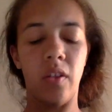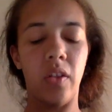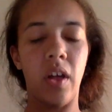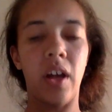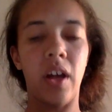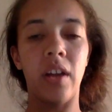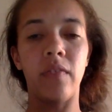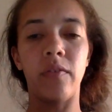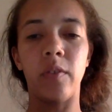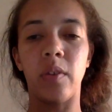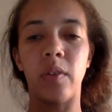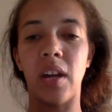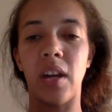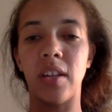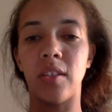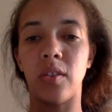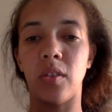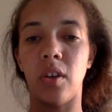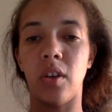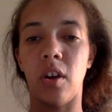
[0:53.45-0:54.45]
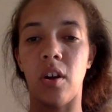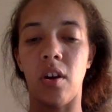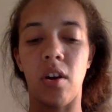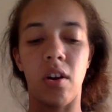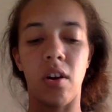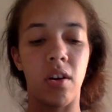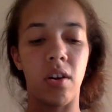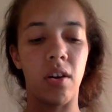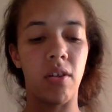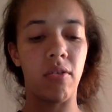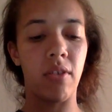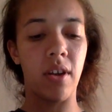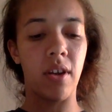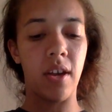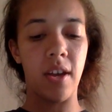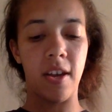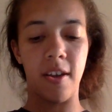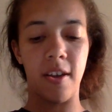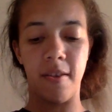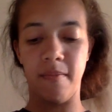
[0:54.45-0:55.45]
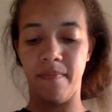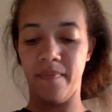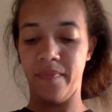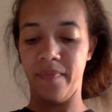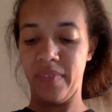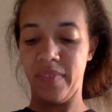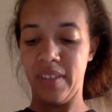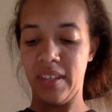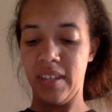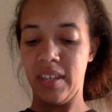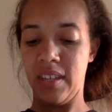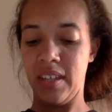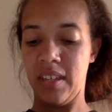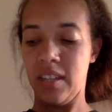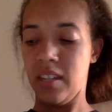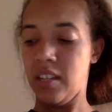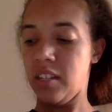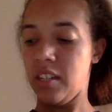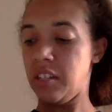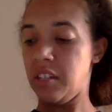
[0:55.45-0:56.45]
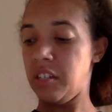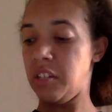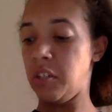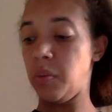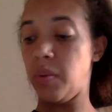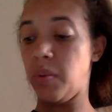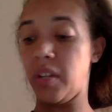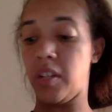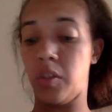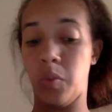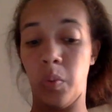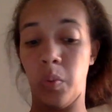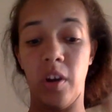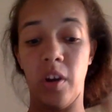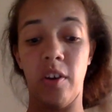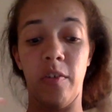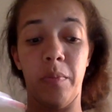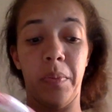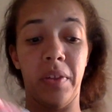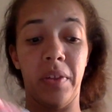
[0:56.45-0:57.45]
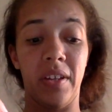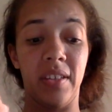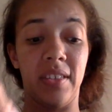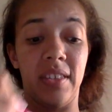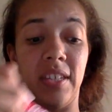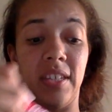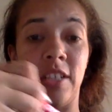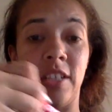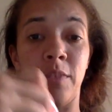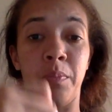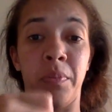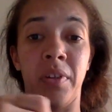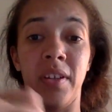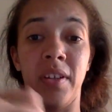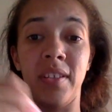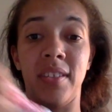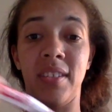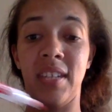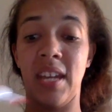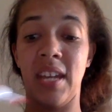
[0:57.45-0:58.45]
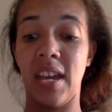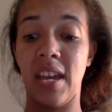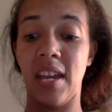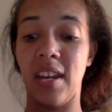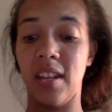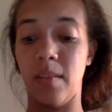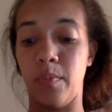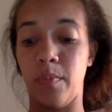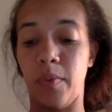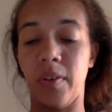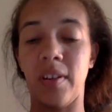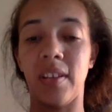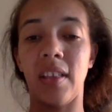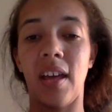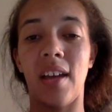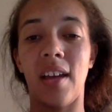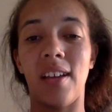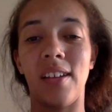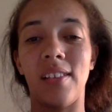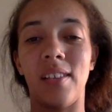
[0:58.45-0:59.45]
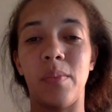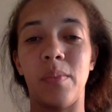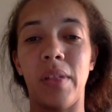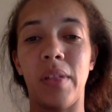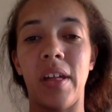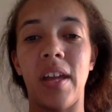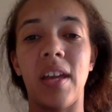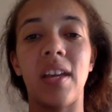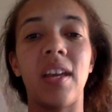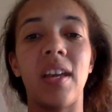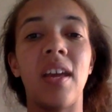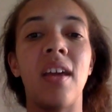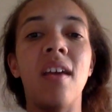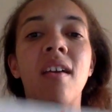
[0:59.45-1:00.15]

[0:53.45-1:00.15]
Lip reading: lot of you guys are doing 12 plus 6 plus 10 and putting that on the blank,